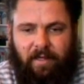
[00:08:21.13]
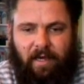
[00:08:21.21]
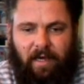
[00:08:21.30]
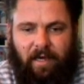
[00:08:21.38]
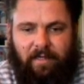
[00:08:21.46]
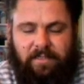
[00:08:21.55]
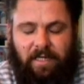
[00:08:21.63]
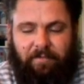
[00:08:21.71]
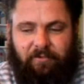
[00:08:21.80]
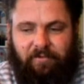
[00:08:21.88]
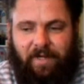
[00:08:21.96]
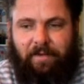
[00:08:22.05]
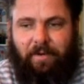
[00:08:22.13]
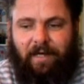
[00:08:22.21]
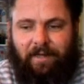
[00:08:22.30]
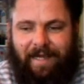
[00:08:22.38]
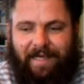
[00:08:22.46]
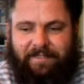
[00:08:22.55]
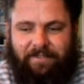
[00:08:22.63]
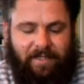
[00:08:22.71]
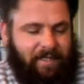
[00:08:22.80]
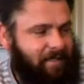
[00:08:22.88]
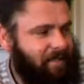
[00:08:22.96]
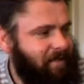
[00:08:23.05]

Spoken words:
I slept really well last night.